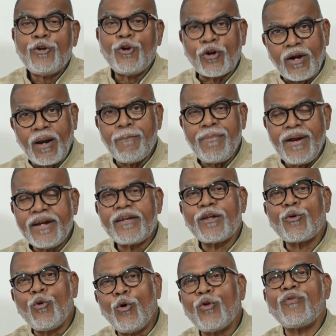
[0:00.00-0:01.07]
Dr.
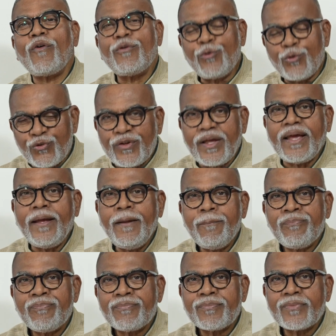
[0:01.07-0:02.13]
Ambedkar goes on to say,
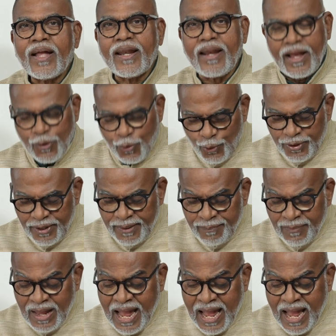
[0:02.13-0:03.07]
and I quote,